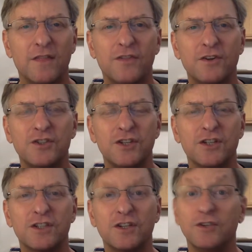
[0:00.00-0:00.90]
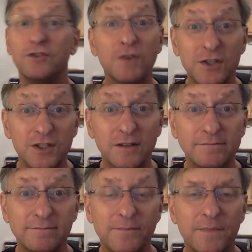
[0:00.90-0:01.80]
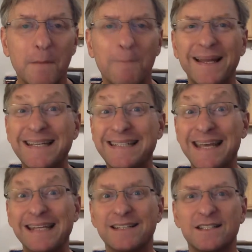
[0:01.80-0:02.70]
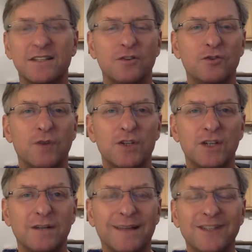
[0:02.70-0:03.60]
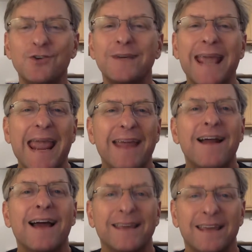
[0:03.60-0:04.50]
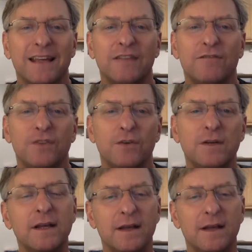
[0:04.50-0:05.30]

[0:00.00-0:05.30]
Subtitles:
They're just nutrition, but dense nutrition that you cannot get in food,